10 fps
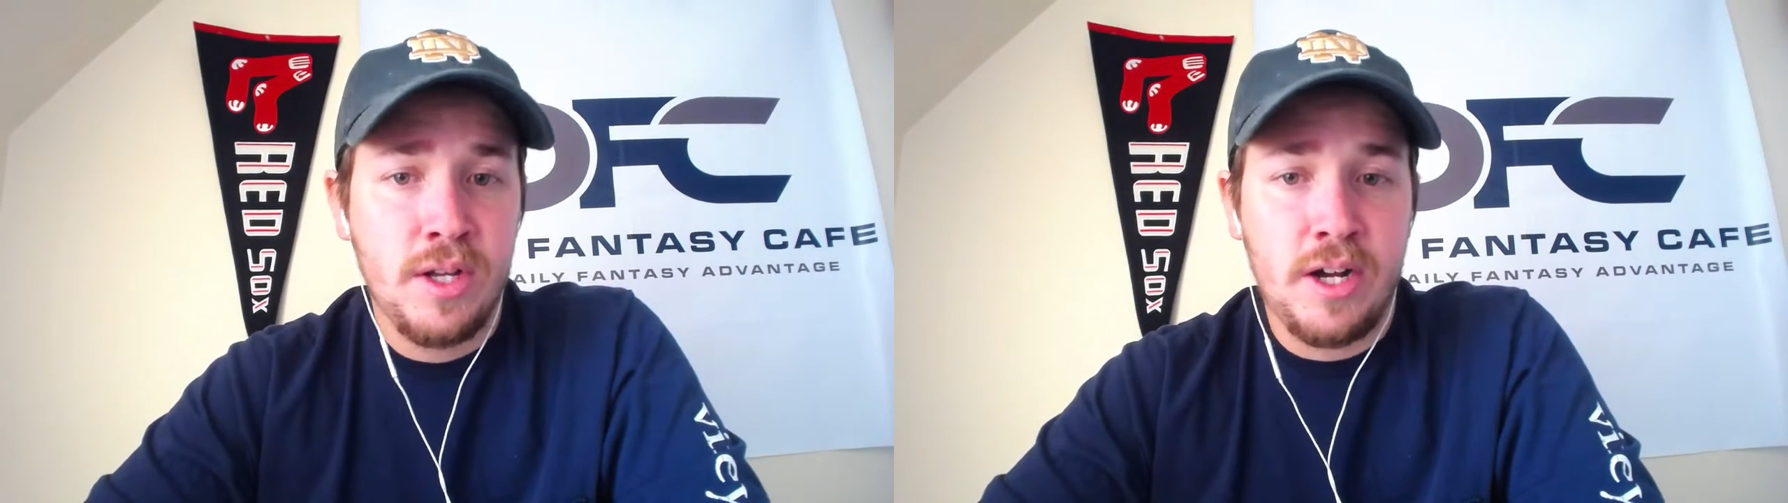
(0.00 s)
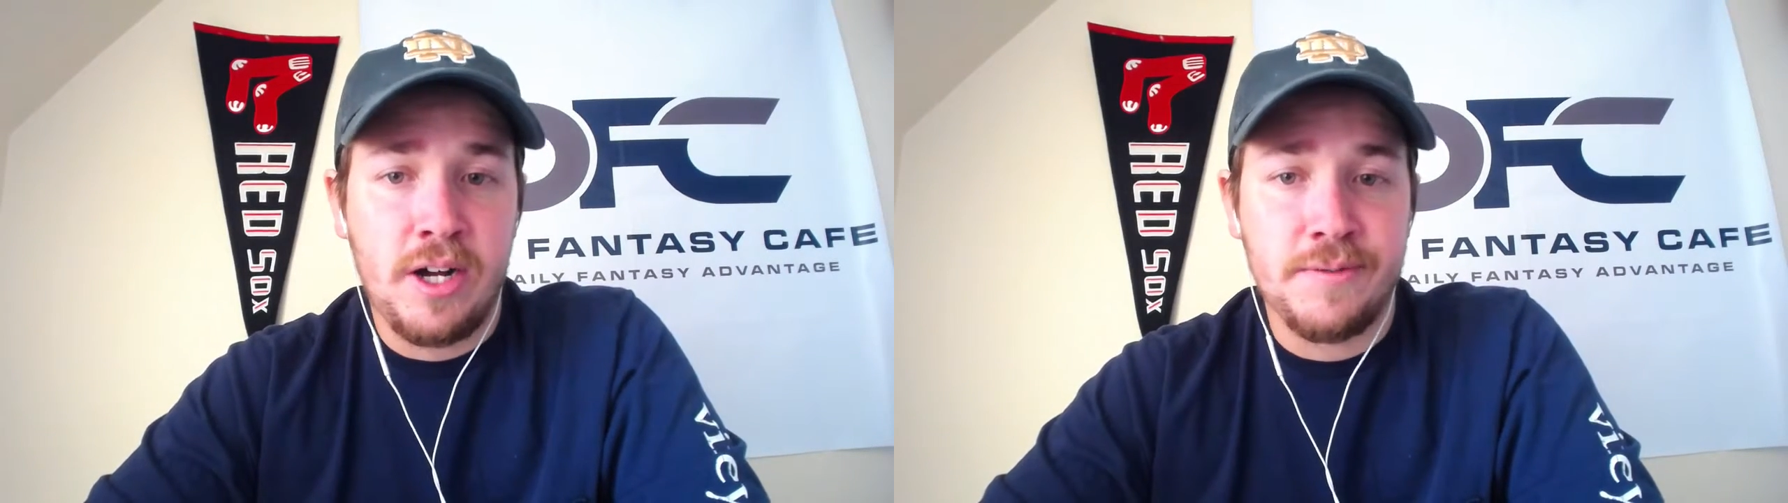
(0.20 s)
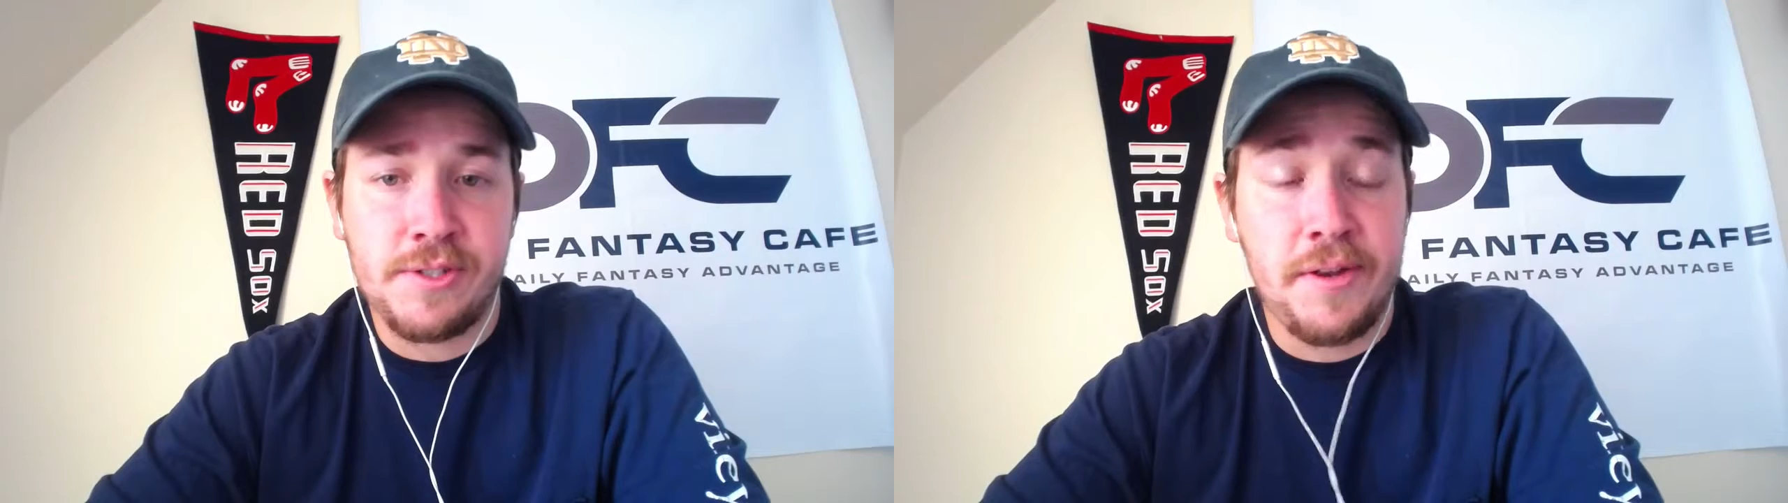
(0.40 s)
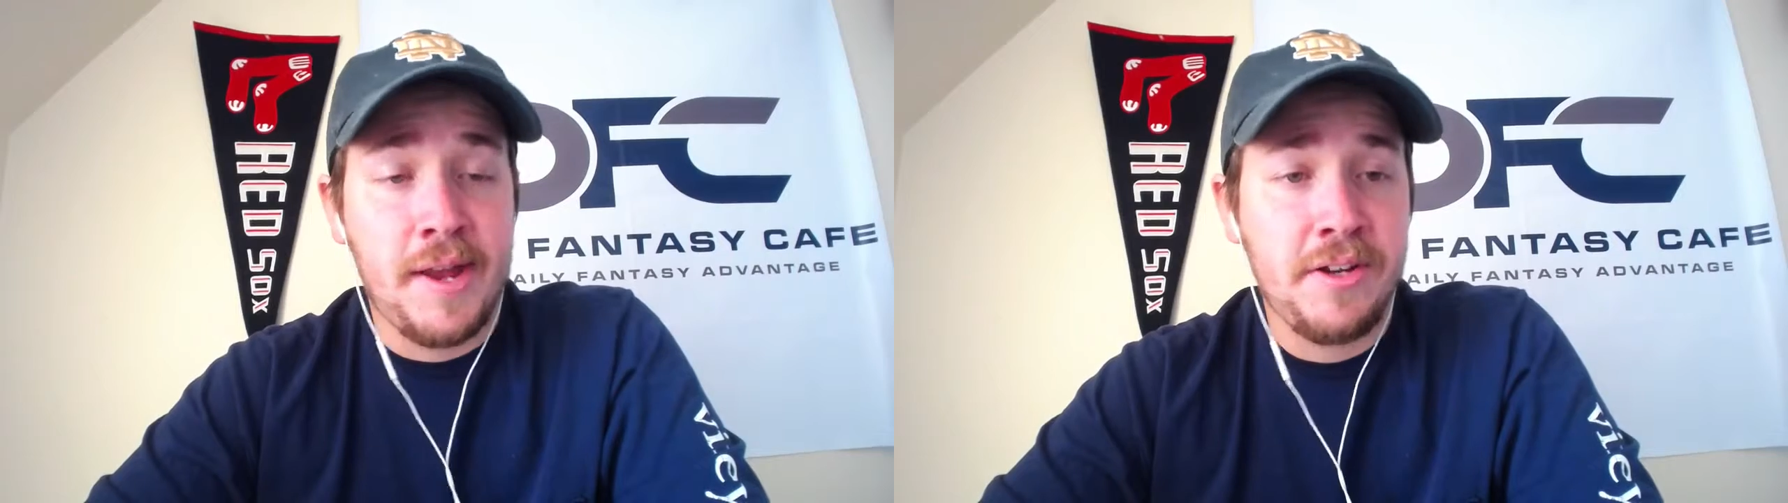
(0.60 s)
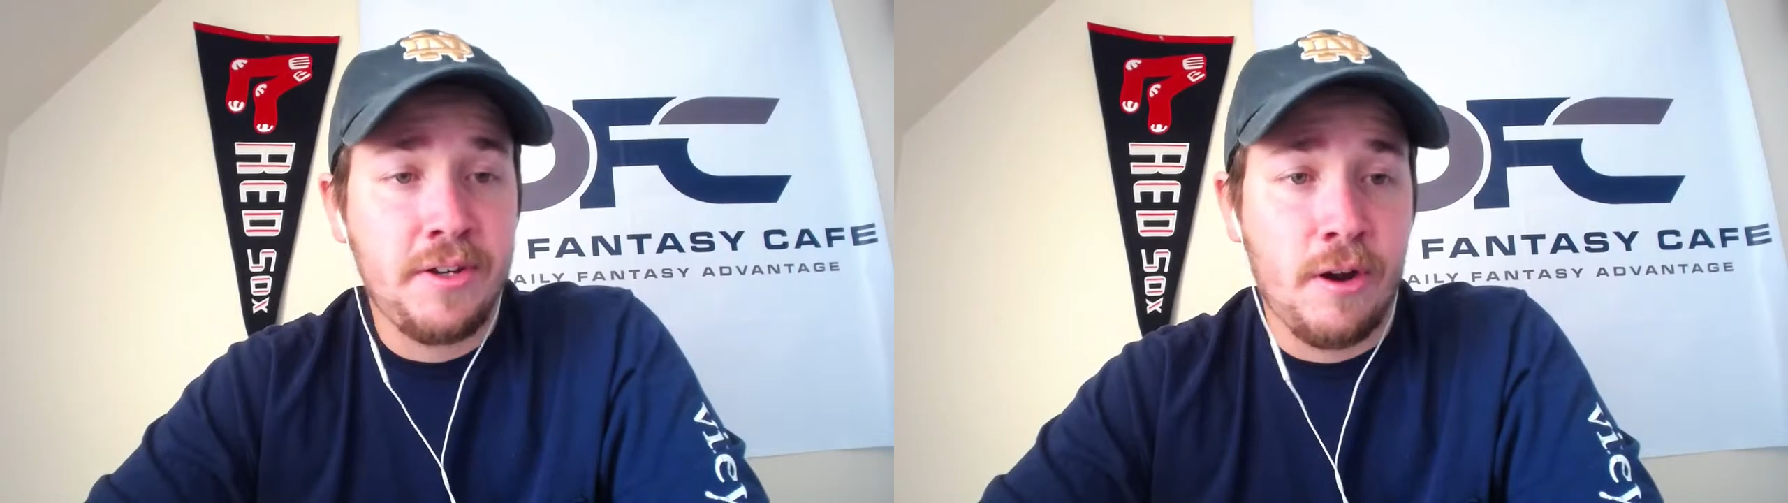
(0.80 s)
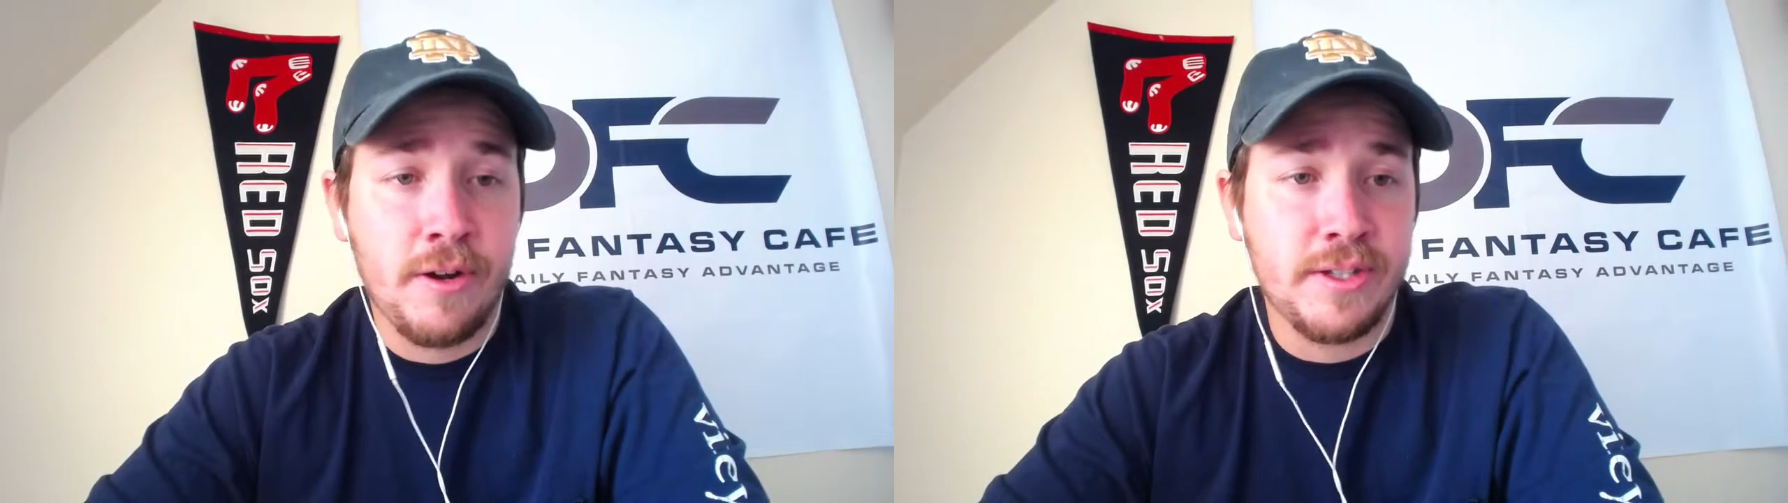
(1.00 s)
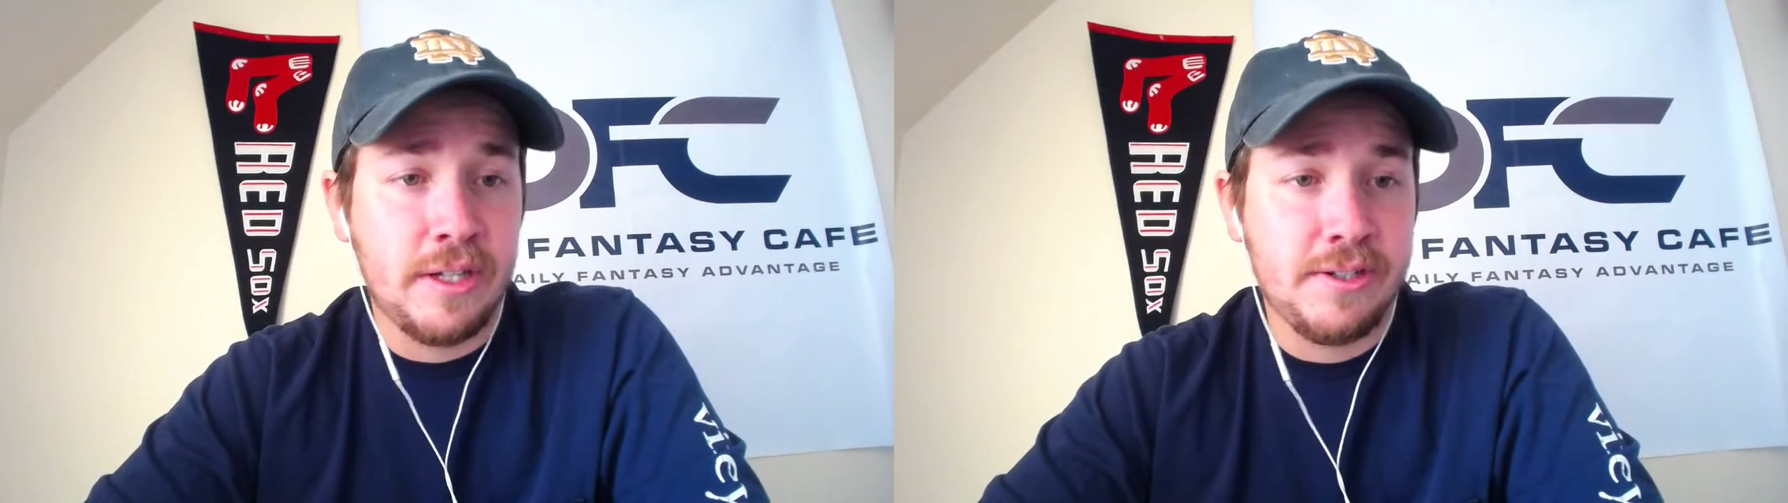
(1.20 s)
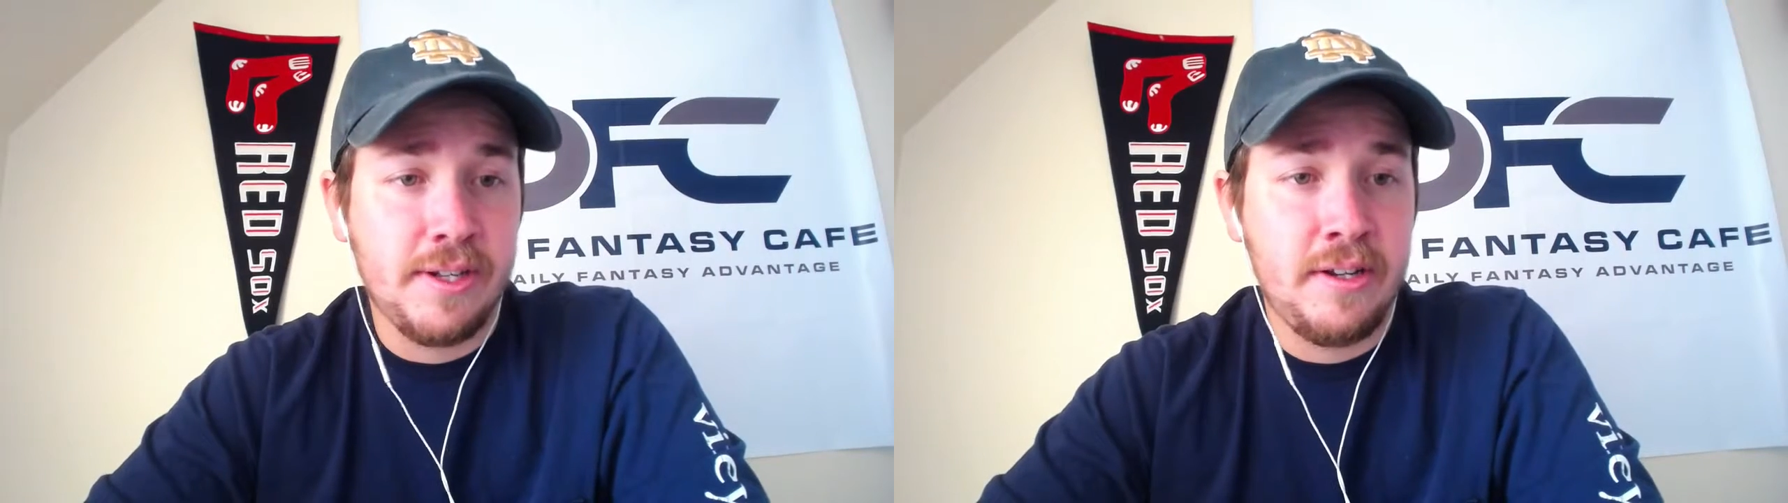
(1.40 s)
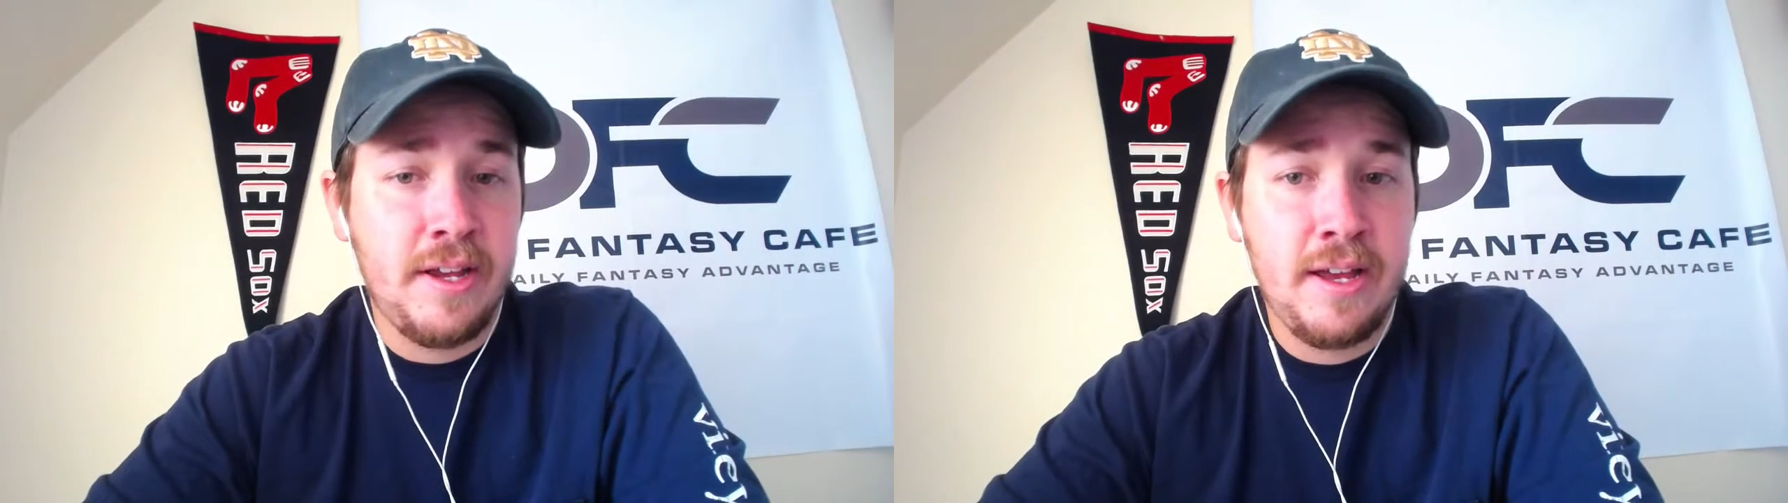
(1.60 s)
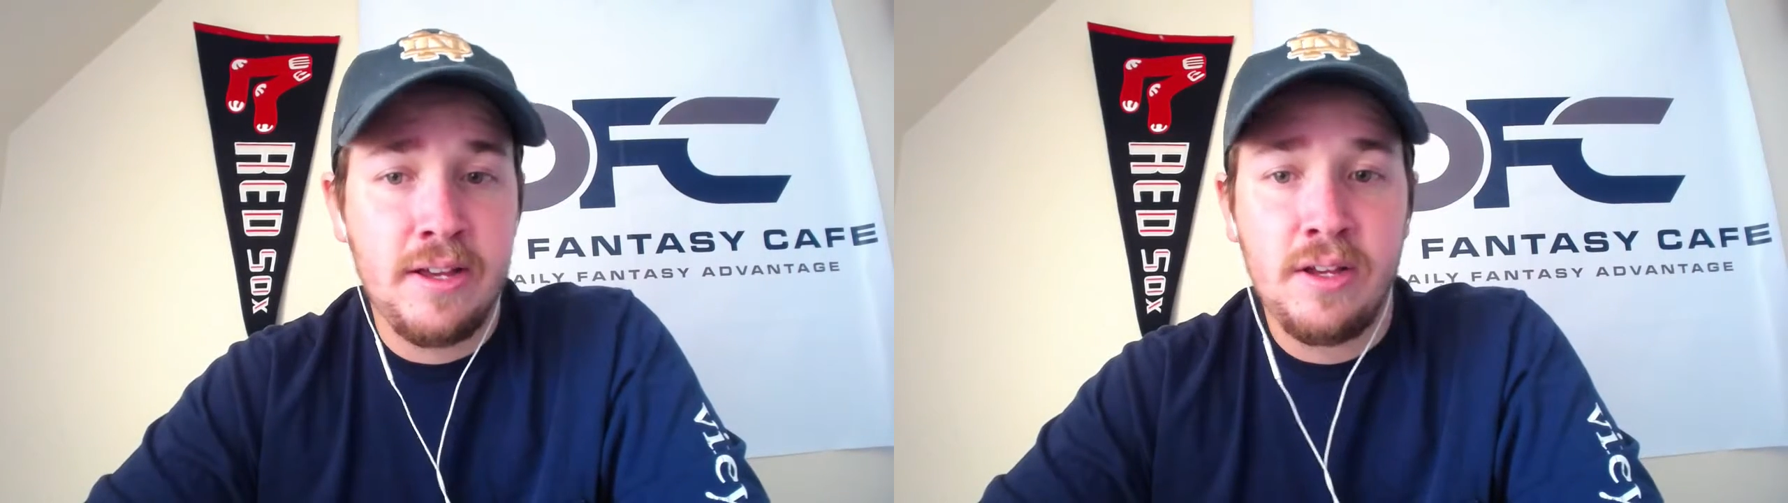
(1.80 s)
Saw 9 targets on
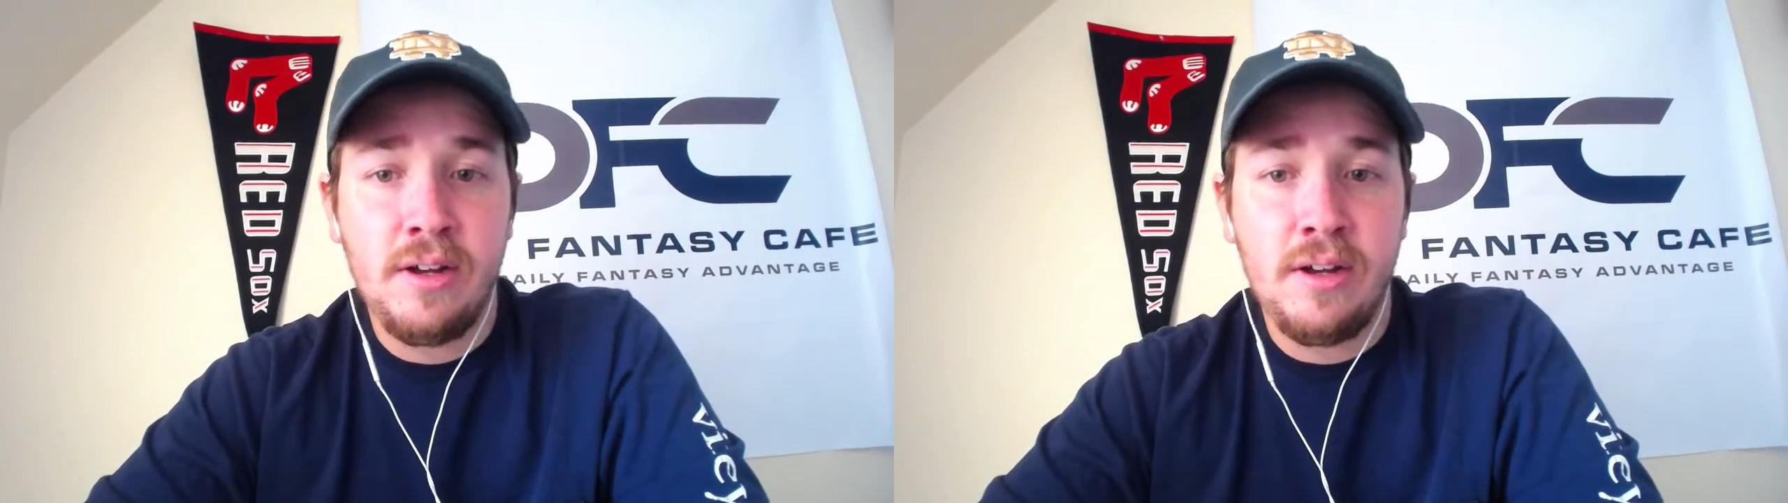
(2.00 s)
Sunday,